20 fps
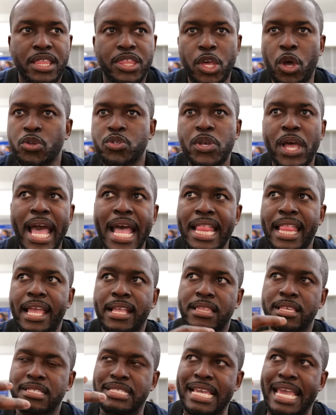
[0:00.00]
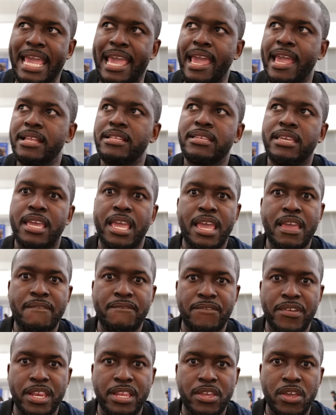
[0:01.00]
They also had like this
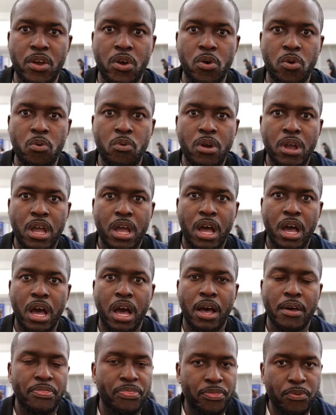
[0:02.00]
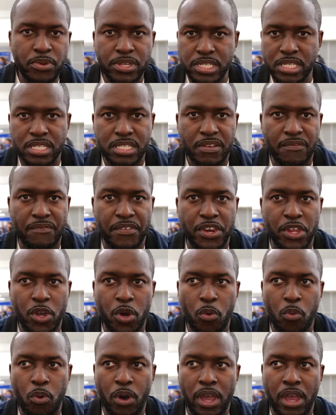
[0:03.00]
8K video, uh, 360
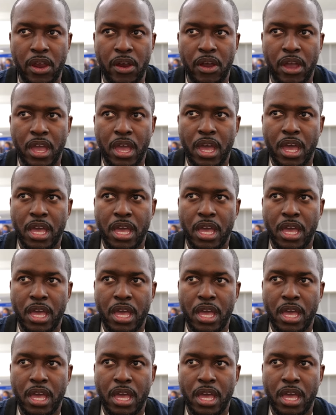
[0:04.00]
video where